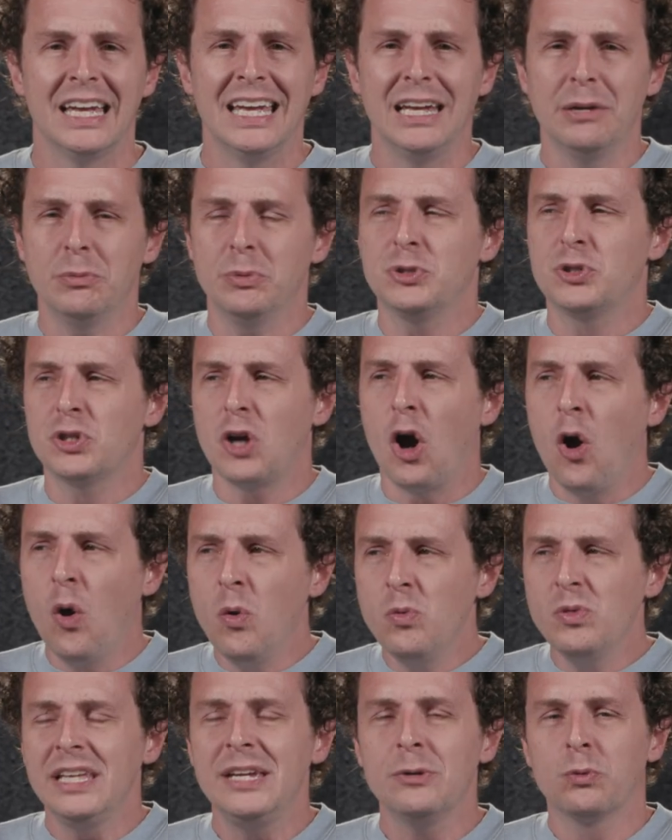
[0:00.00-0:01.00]
it was
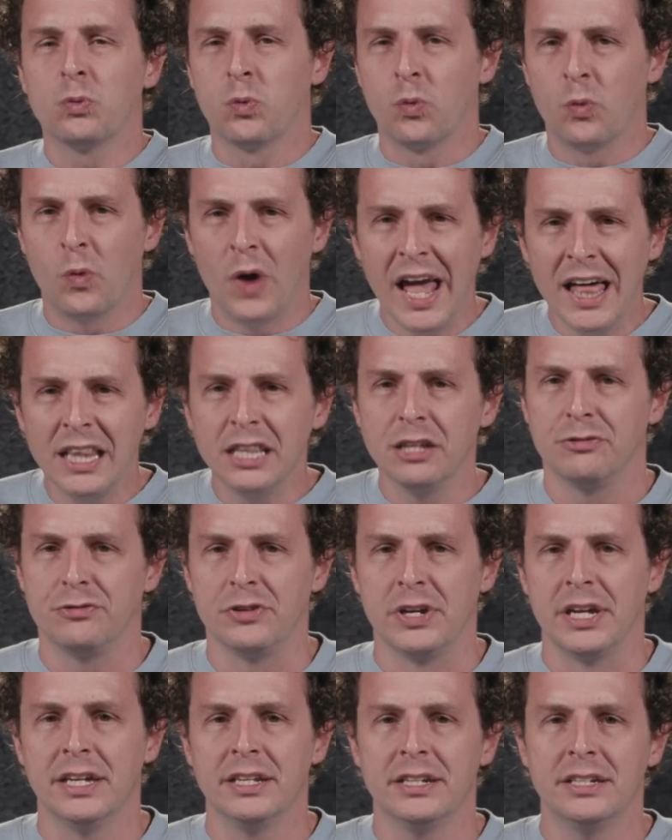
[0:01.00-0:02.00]
only
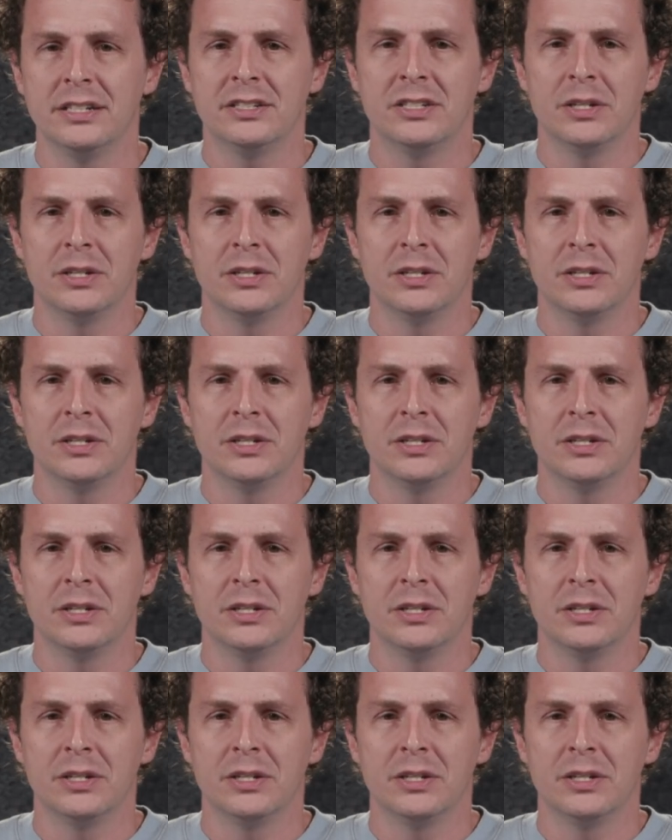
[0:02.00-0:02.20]
relevant